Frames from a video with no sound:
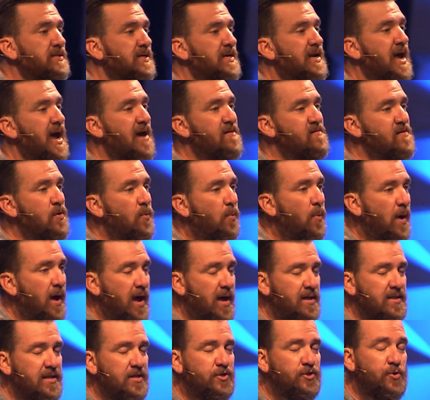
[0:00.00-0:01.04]
in every
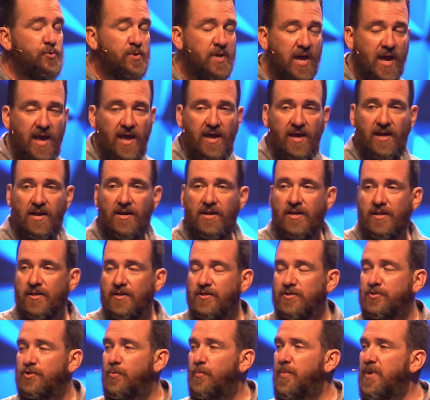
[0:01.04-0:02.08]
way that you can
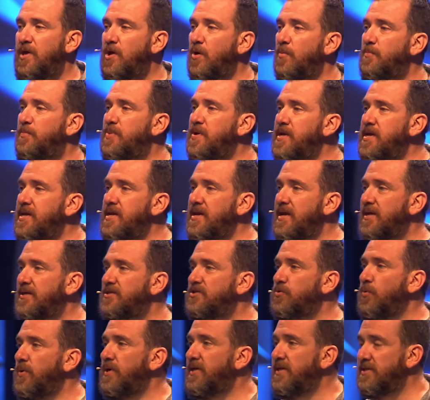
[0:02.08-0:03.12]
to be obedient
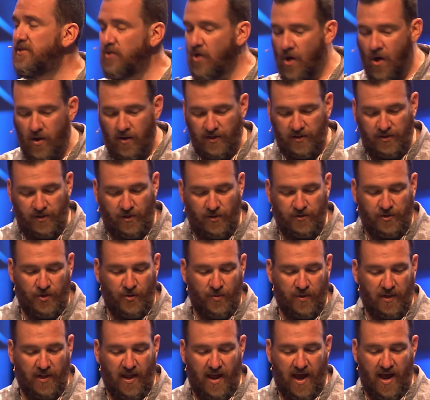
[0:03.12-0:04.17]
to what he's calling you to
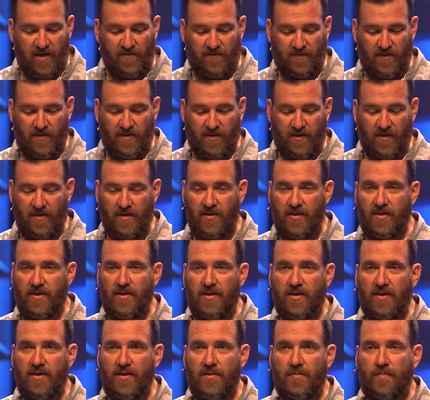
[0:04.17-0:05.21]
in life.
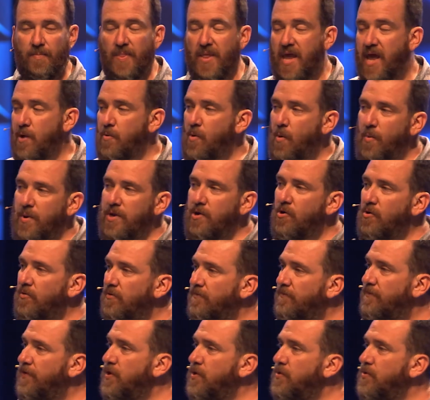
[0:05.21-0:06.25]
And when we
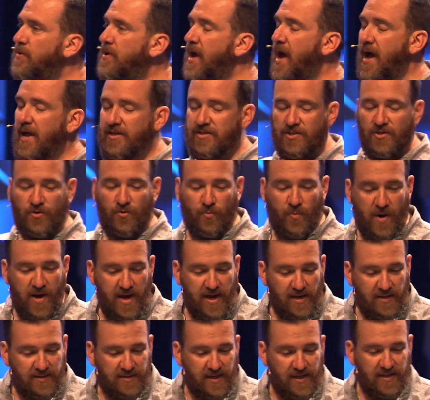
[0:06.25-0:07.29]
don't view God's
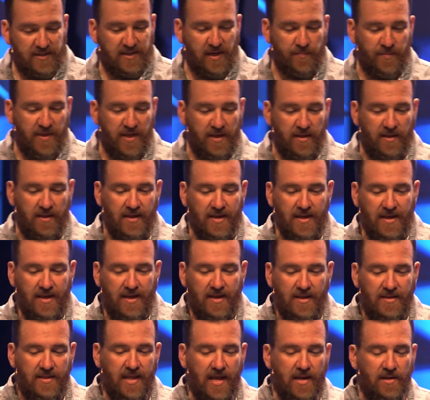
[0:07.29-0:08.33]
grace as something
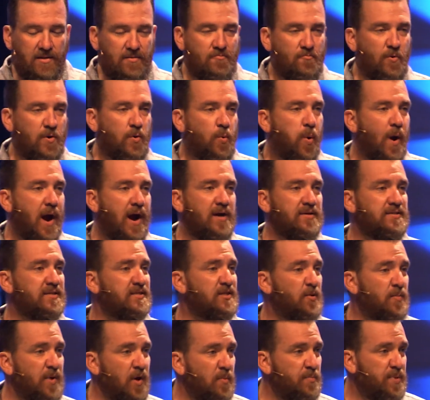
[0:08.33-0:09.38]
that requires us
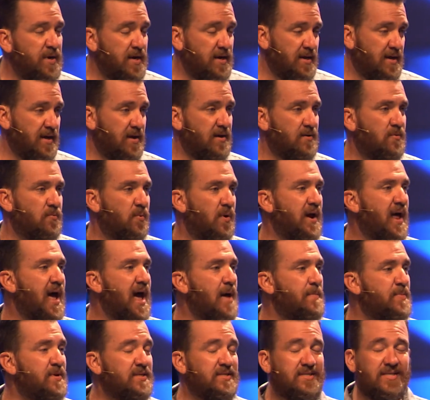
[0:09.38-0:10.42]
to be obedient, what
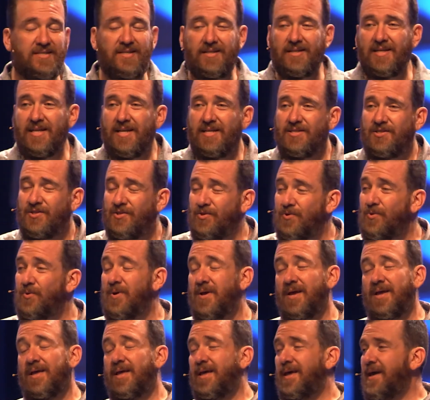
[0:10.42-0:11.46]
happens is it leads to,
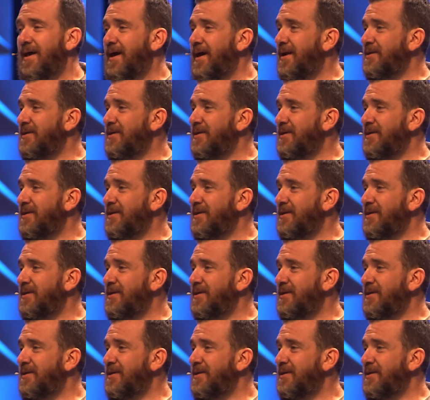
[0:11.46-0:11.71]
and